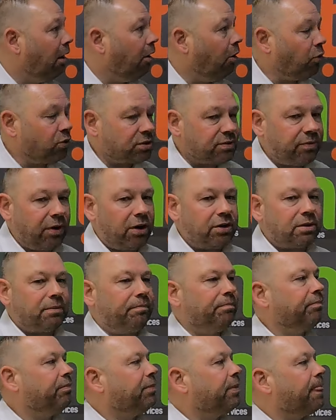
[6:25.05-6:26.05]
Oxford.
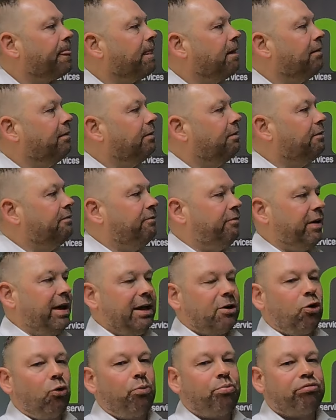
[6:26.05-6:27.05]

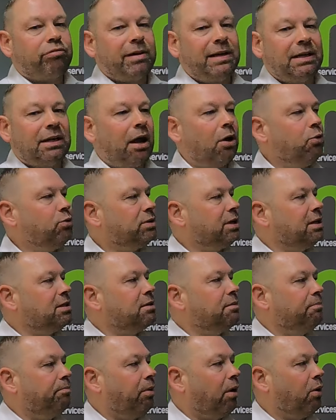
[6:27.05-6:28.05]
Vehicle
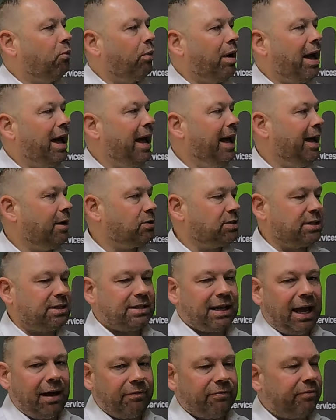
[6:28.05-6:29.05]
preloaded by warehouse
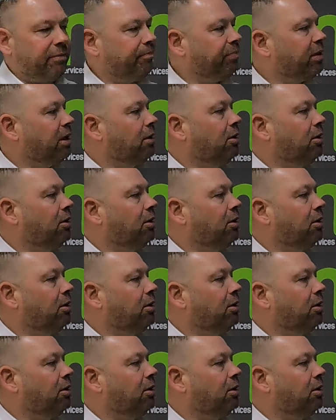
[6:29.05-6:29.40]
staff.